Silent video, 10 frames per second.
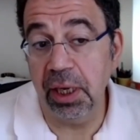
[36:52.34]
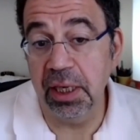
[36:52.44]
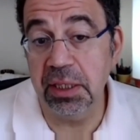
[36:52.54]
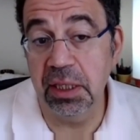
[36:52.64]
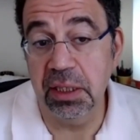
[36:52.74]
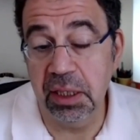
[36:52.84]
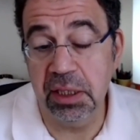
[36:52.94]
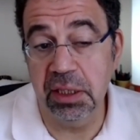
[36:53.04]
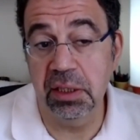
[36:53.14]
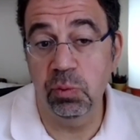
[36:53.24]
against the
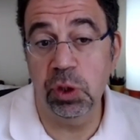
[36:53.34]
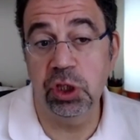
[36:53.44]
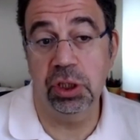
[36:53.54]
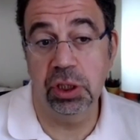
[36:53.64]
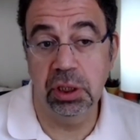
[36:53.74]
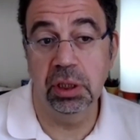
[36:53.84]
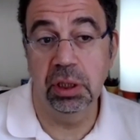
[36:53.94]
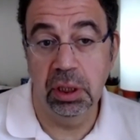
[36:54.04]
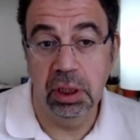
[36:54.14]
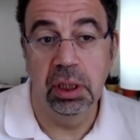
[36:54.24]
citizens' wishes.
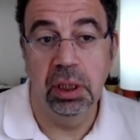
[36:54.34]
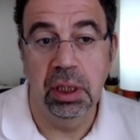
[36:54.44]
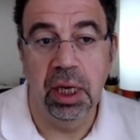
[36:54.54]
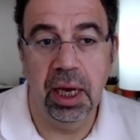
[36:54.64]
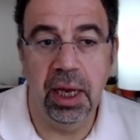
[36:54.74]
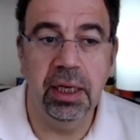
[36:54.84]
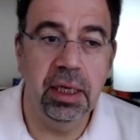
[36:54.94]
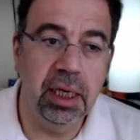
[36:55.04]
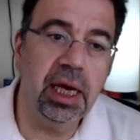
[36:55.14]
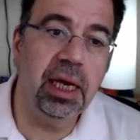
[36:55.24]

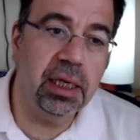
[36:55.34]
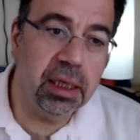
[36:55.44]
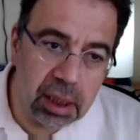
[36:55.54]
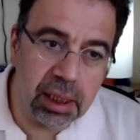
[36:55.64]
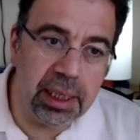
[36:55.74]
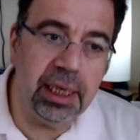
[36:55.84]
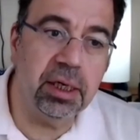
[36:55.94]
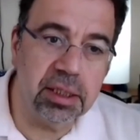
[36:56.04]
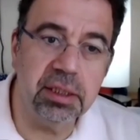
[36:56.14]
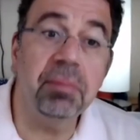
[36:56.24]
And again,
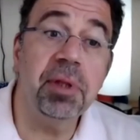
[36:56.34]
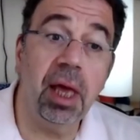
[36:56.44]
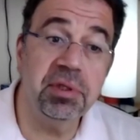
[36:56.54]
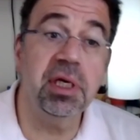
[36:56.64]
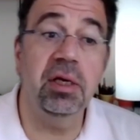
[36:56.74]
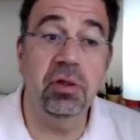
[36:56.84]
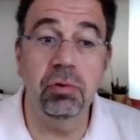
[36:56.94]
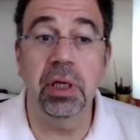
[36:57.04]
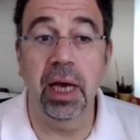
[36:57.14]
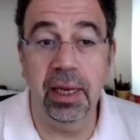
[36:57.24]
leaders sometimes can
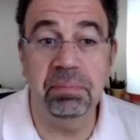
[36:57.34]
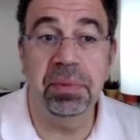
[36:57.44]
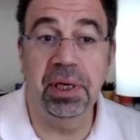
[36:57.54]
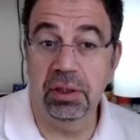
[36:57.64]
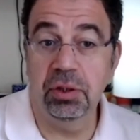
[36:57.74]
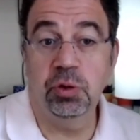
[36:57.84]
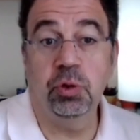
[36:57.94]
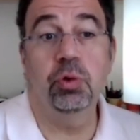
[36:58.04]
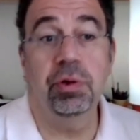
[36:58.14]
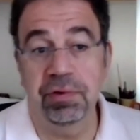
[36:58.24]
do that, but
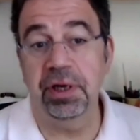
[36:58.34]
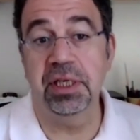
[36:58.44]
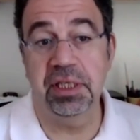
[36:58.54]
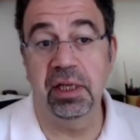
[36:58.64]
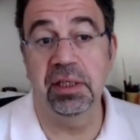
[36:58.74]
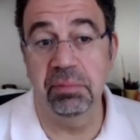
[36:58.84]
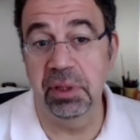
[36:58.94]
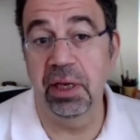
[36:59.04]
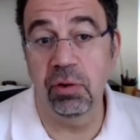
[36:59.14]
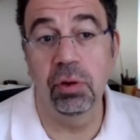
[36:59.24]
should do it very
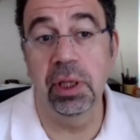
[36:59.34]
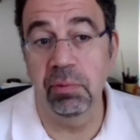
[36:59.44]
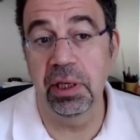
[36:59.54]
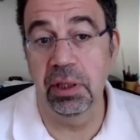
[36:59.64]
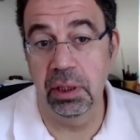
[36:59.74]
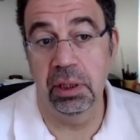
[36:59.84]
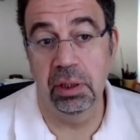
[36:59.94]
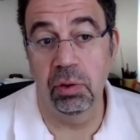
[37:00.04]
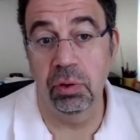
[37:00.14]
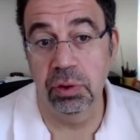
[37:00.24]
seldomly and only when
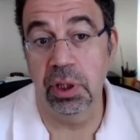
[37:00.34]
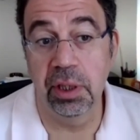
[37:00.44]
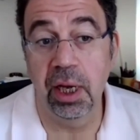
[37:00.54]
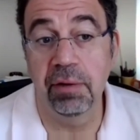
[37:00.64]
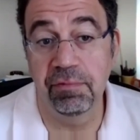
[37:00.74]
those are not